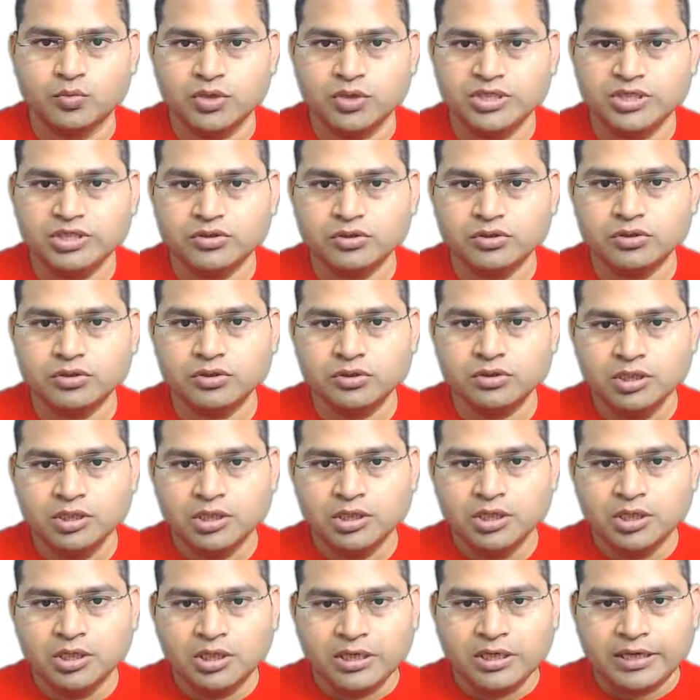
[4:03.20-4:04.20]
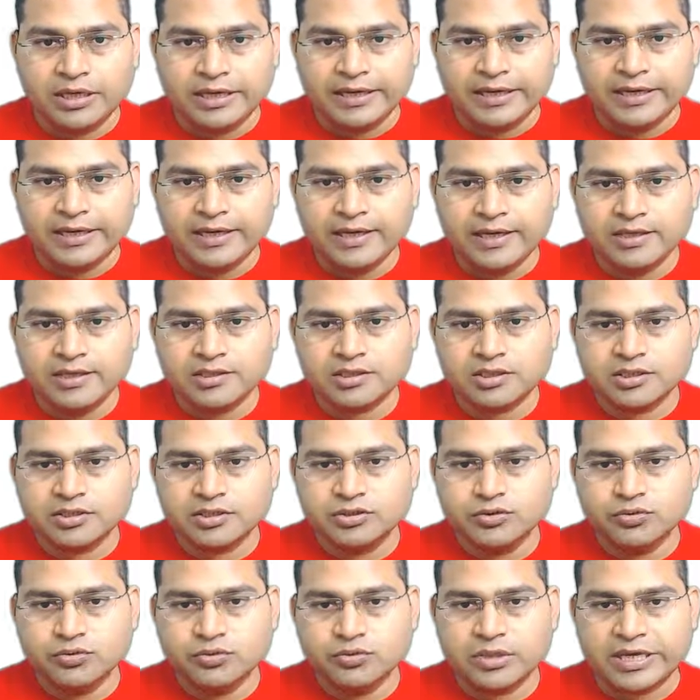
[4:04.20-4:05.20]
window, and
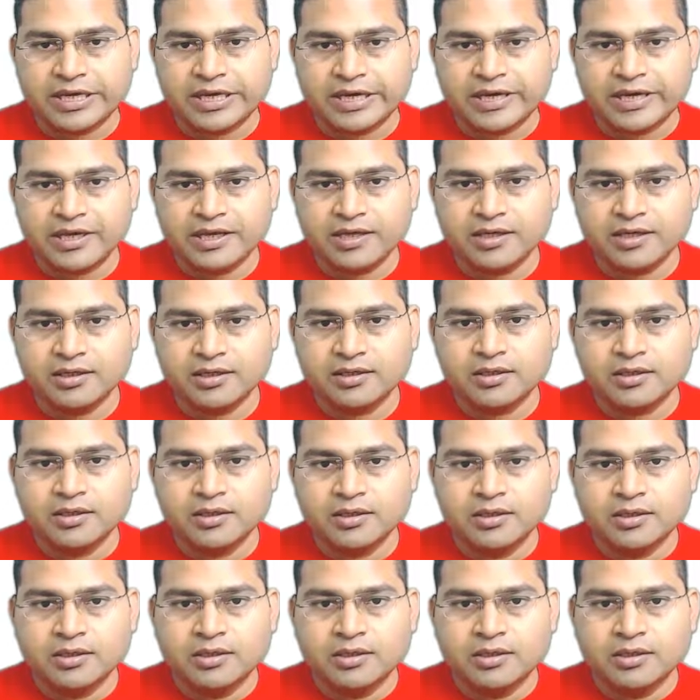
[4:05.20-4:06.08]
you can